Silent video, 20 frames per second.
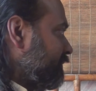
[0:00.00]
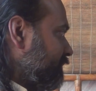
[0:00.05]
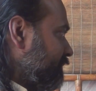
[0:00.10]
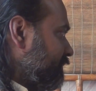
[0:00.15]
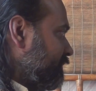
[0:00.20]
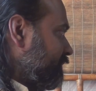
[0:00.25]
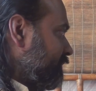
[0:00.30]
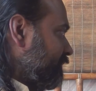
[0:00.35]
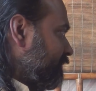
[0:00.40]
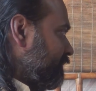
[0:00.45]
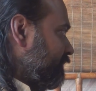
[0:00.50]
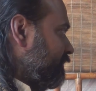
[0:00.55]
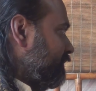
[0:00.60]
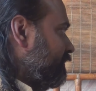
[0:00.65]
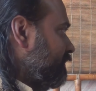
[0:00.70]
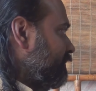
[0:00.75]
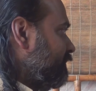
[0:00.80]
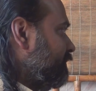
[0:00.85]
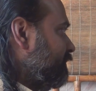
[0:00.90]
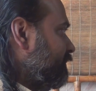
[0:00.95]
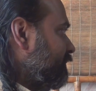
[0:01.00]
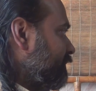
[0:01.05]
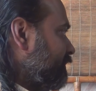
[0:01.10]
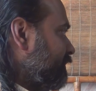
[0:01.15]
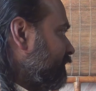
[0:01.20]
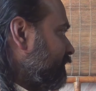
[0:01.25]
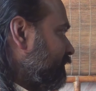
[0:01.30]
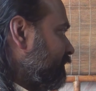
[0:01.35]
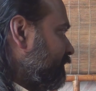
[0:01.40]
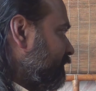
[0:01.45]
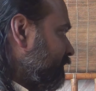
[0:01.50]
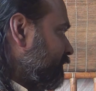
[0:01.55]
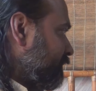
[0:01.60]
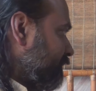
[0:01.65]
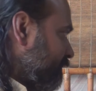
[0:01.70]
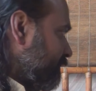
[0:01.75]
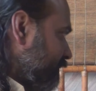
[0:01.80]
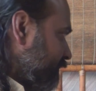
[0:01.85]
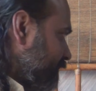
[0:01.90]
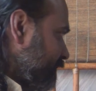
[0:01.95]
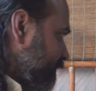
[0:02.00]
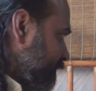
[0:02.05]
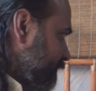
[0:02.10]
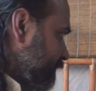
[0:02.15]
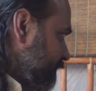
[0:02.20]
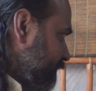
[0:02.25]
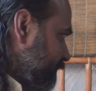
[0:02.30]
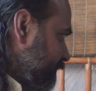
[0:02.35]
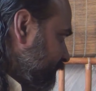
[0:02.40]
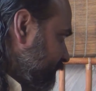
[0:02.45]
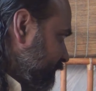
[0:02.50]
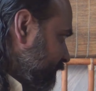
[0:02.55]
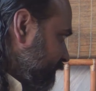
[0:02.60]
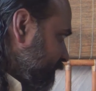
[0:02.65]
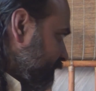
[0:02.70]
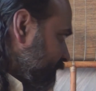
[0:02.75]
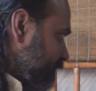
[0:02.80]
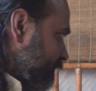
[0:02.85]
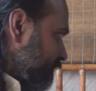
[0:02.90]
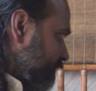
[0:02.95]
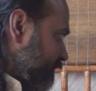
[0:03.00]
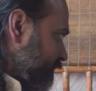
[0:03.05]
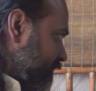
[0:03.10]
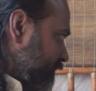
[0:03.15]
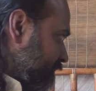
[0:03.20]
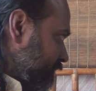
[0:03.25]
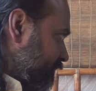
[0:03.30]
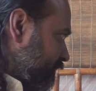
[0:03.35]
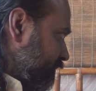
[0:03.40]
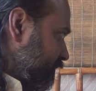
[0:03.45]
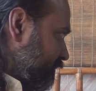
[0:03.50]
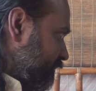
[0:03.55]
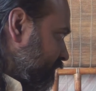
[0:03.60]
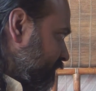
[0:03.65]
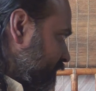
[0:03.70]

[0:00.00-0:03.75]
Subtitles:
Or does your talk come from nowhere and you don't know anything?